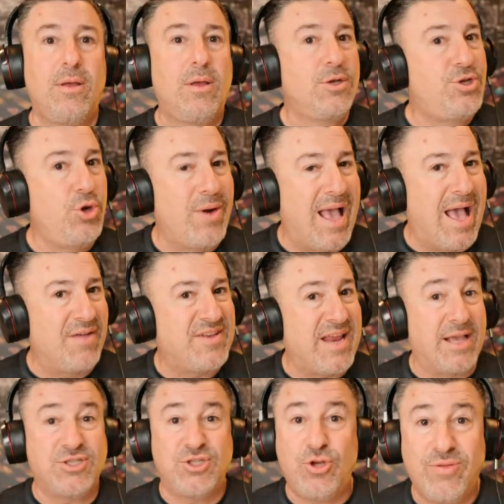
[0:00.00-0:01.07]
Two and a half
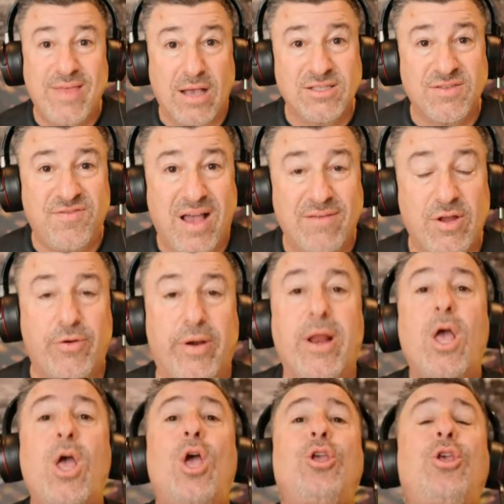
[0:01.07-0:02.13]
days, 2,500.
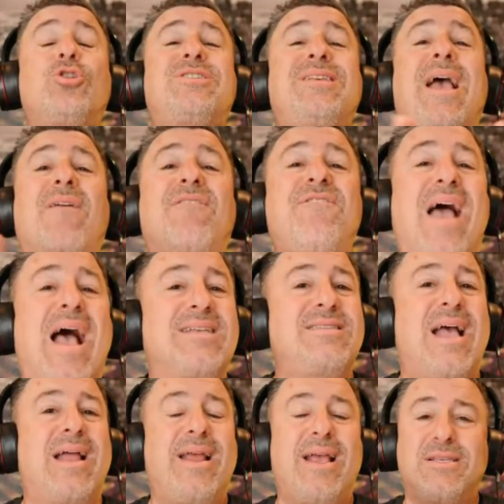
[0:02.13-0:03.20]
You see how fast
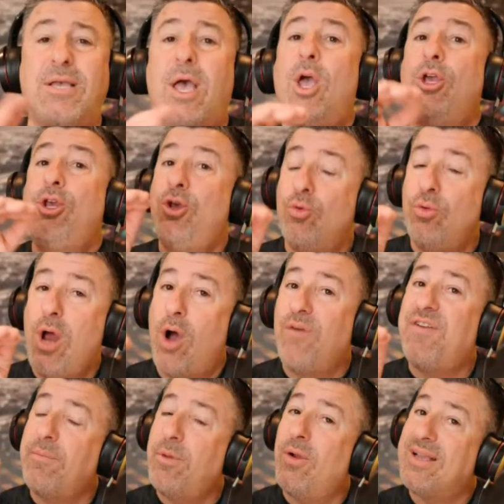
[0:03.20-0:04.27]
that is? You know
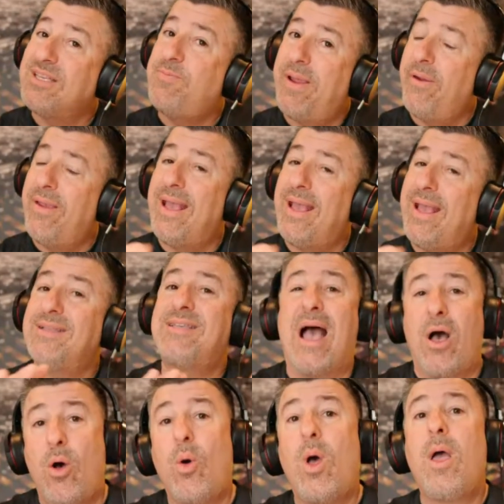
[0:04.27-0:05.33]
from your experience
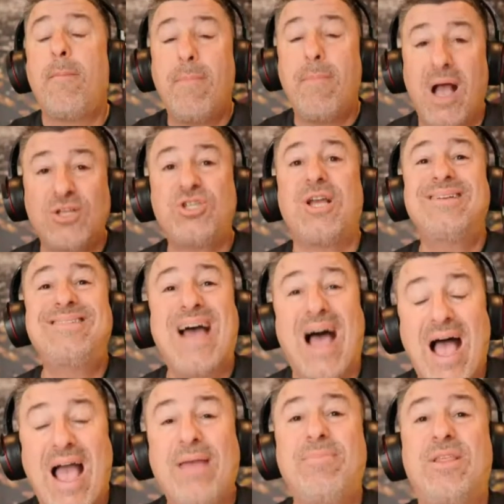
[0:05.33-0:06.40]
how much
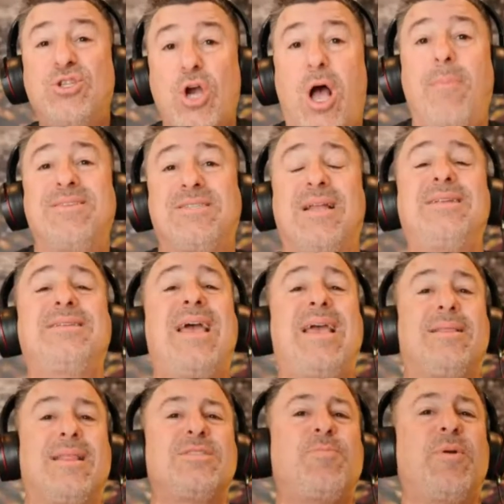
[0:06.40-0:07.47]
time the job is going to
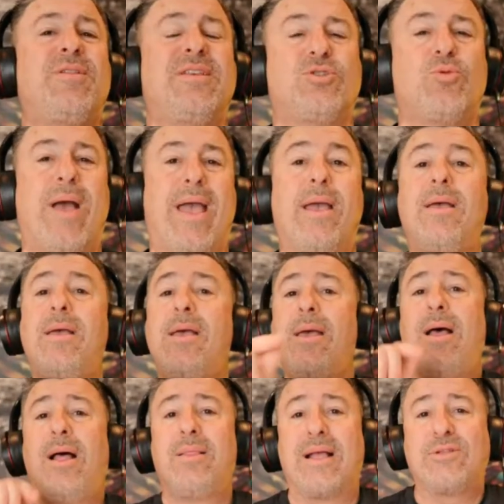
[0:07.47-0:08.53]
take. Let's put it this way
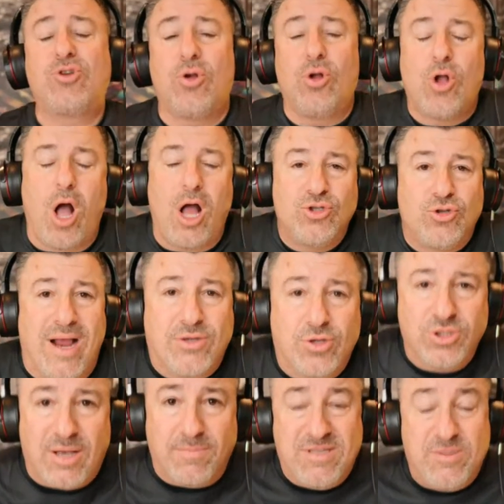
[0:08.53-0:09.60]
electrical
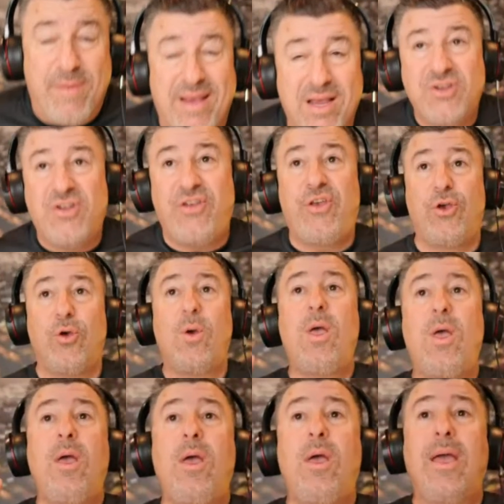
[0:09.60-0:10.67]
contractors, I'm speaking to you,
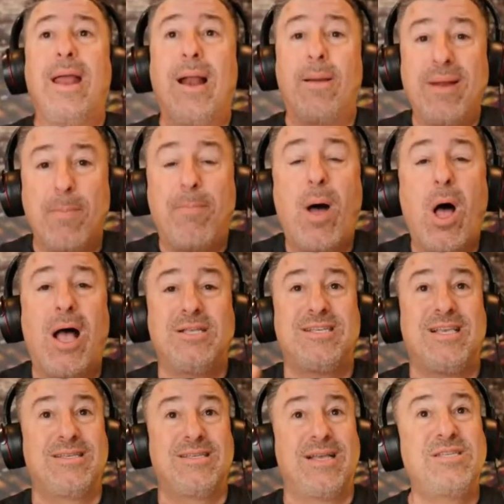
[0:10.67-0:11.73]
and I'm going to pause
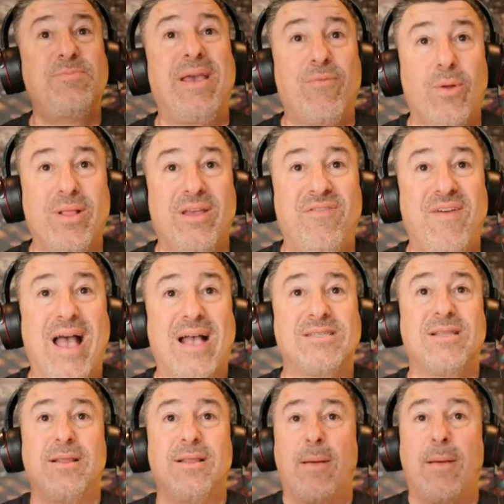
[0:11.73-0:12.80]
because I speak really
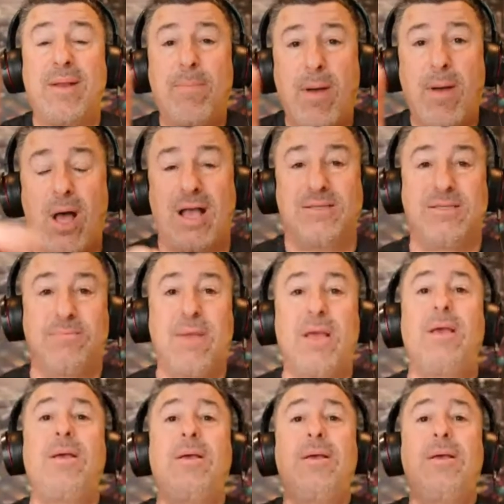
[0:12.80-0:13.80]
fast. I'm going to pause.